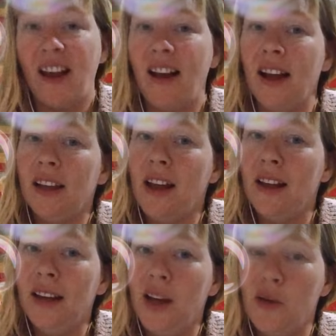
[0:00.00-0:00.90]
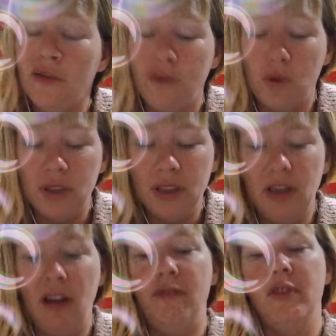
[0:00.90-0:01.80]
I can't help falling in
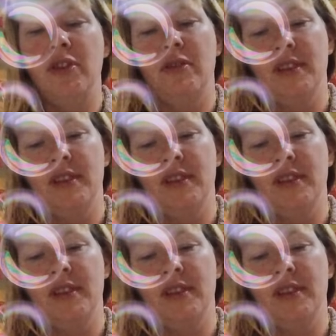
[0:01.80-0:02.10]
love with you.